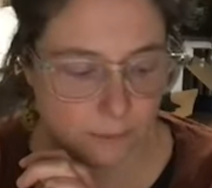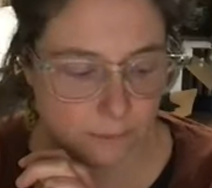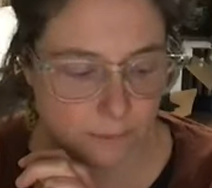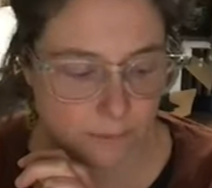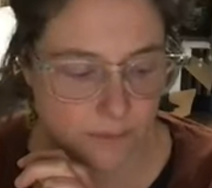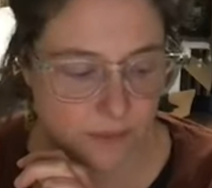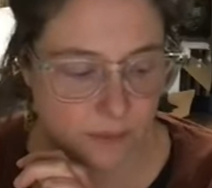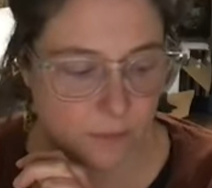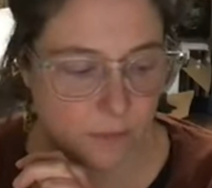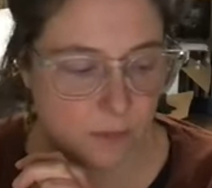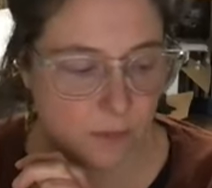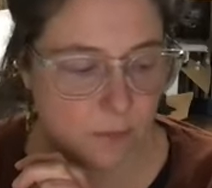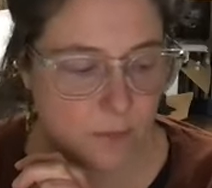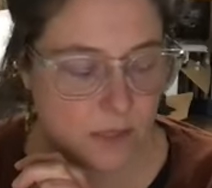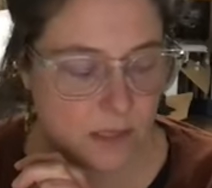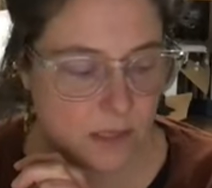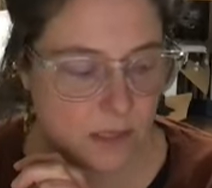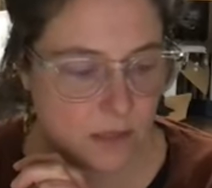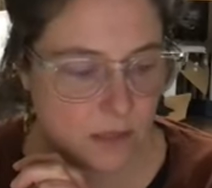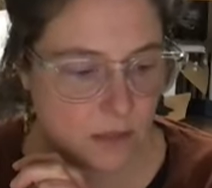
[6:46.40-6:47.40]
some of the
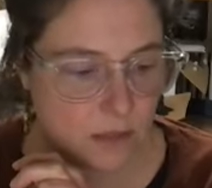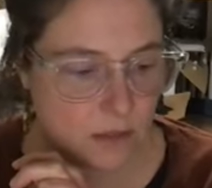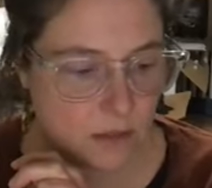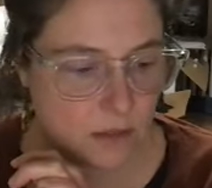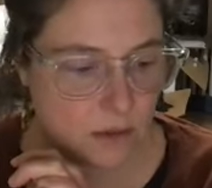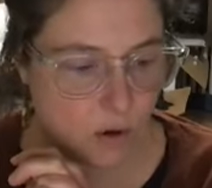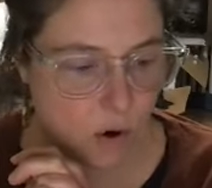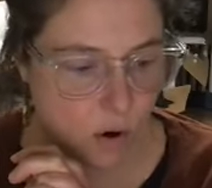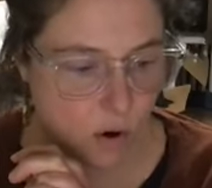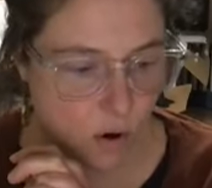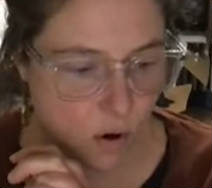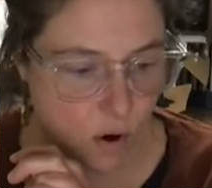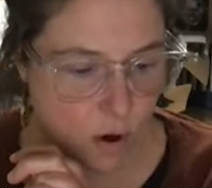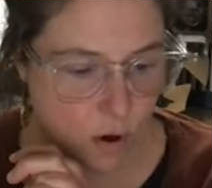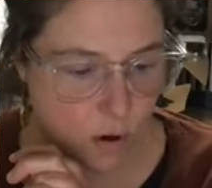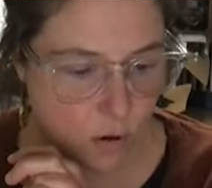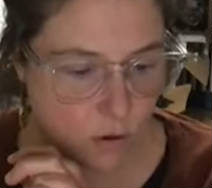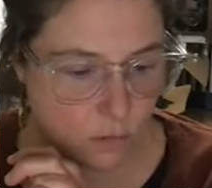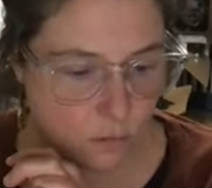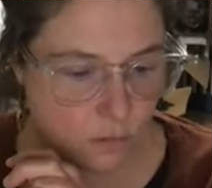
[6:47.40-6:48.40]
pieces
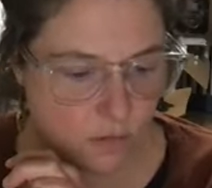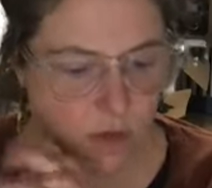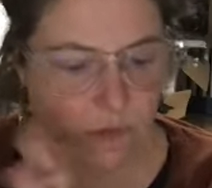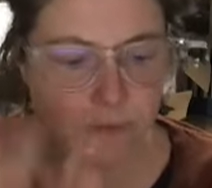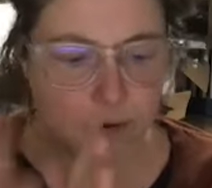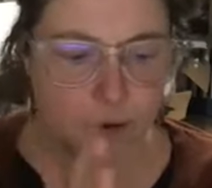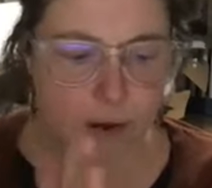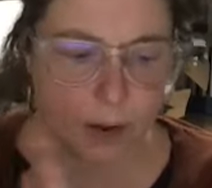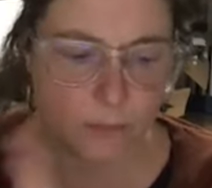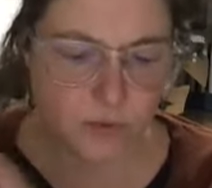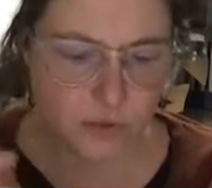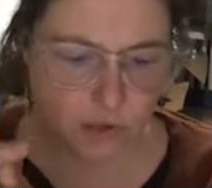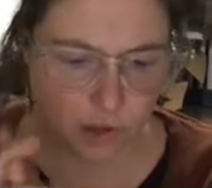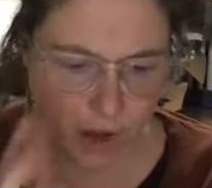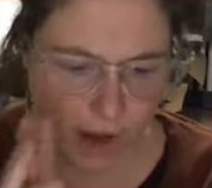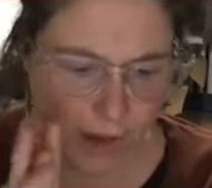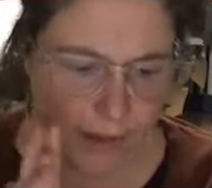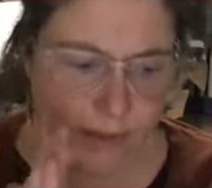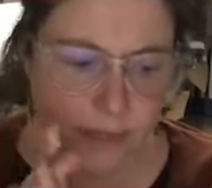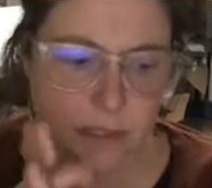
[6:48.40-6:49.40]
are, it's all very
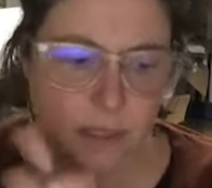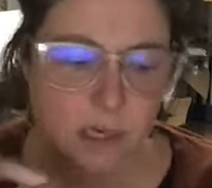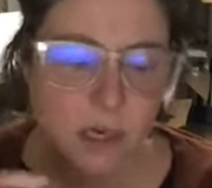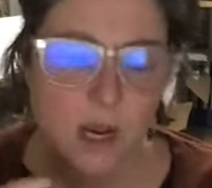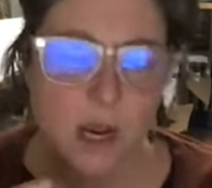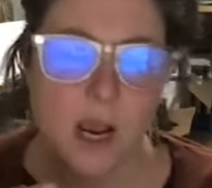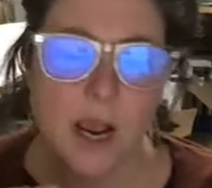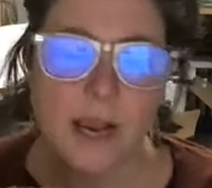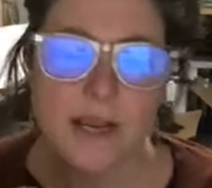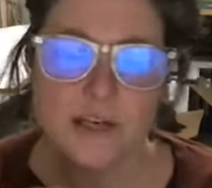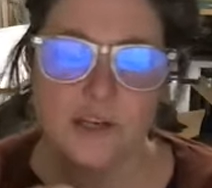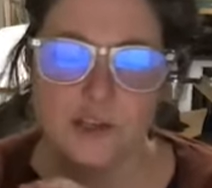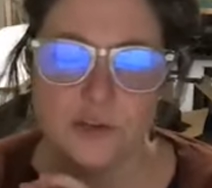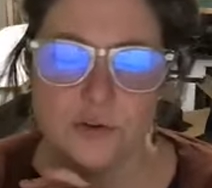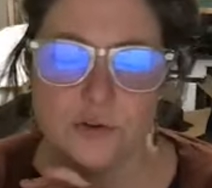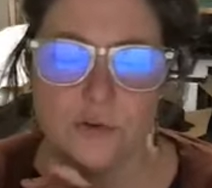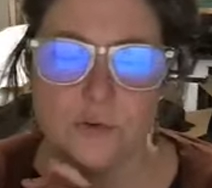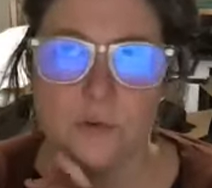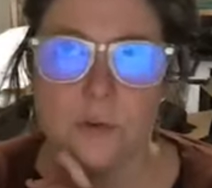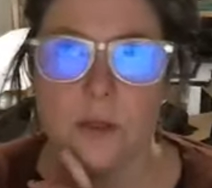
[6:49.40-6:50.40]
abstract. I
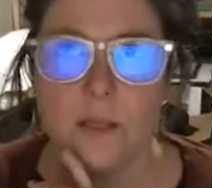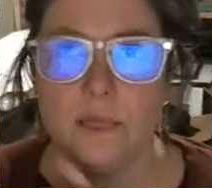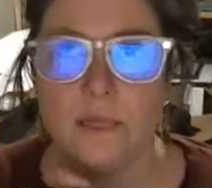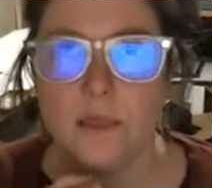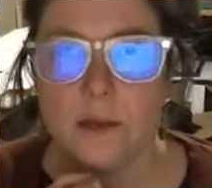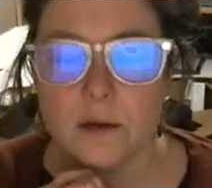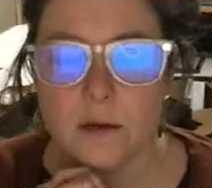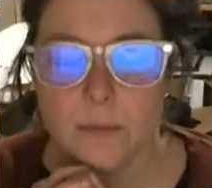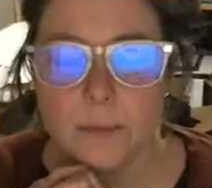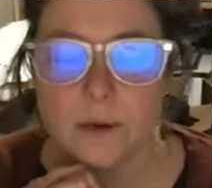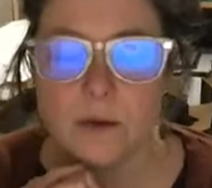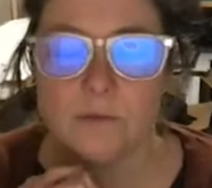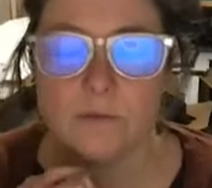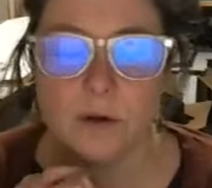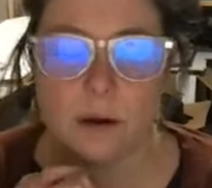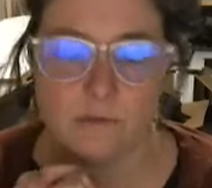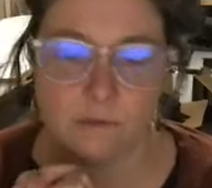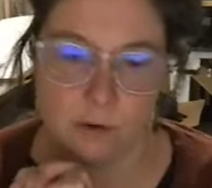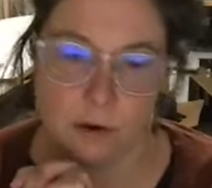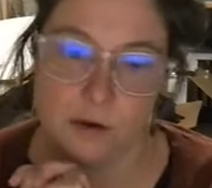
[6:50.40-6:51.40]
do a little bit of
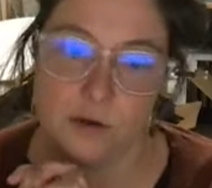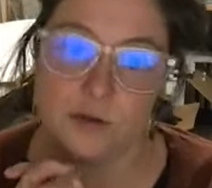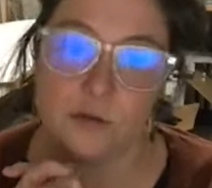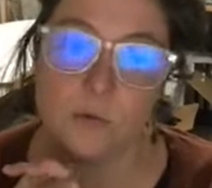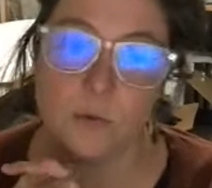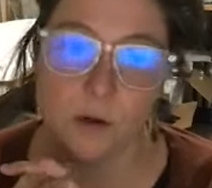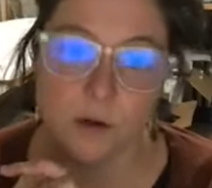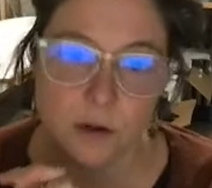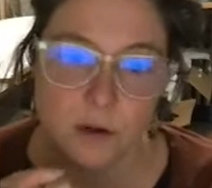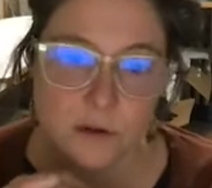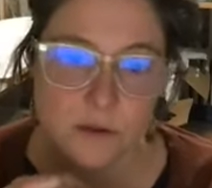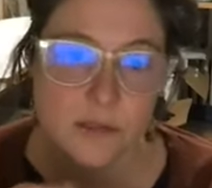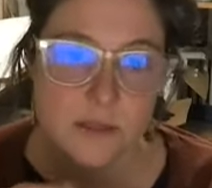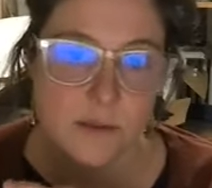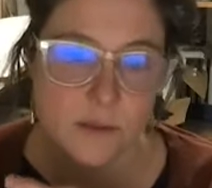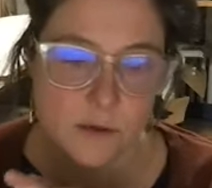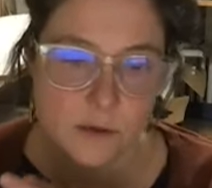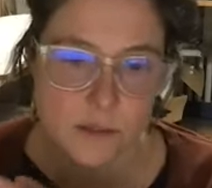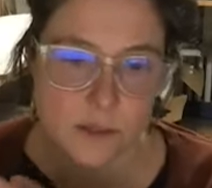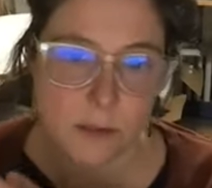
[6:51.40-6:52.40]
referential work. You'll see
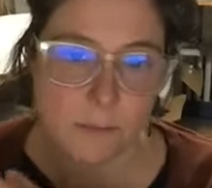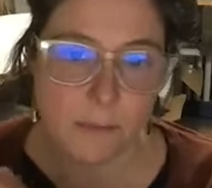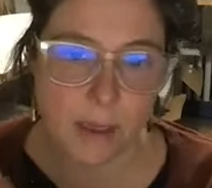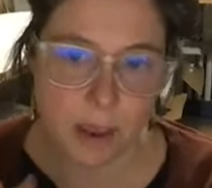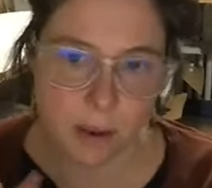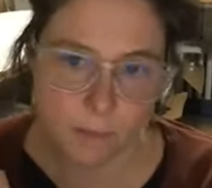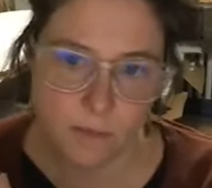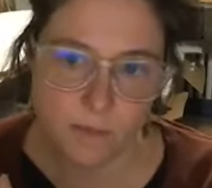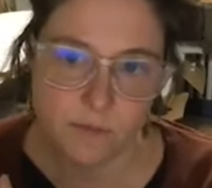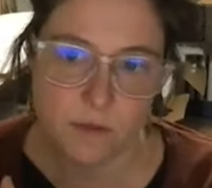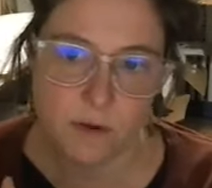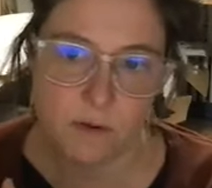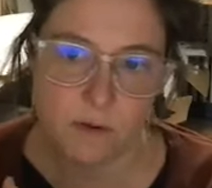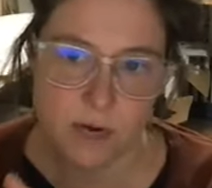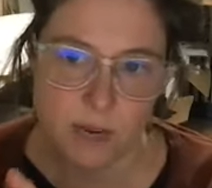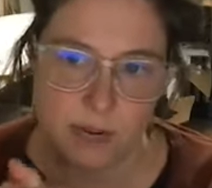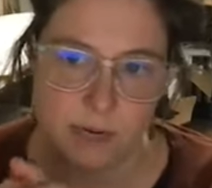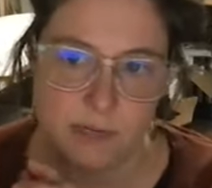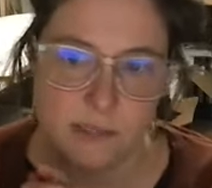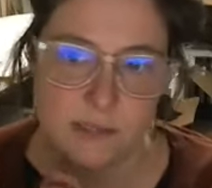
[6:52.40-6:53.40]
there's a map of the
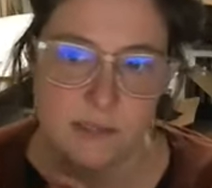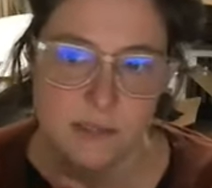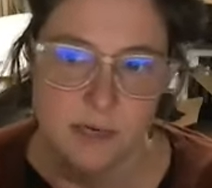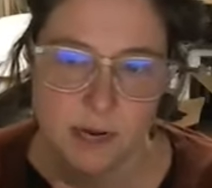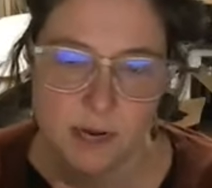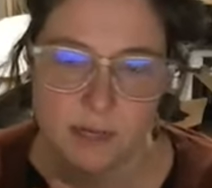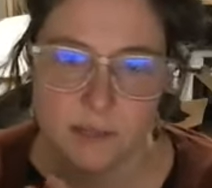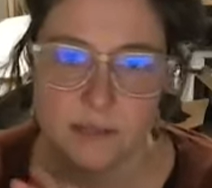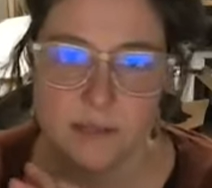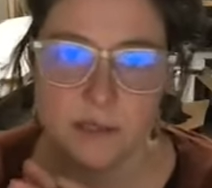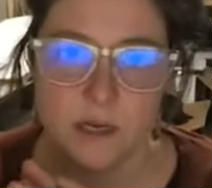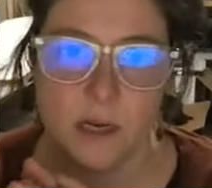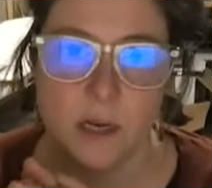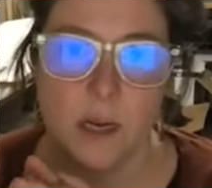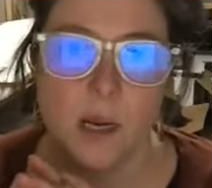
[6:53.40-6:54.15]
United States,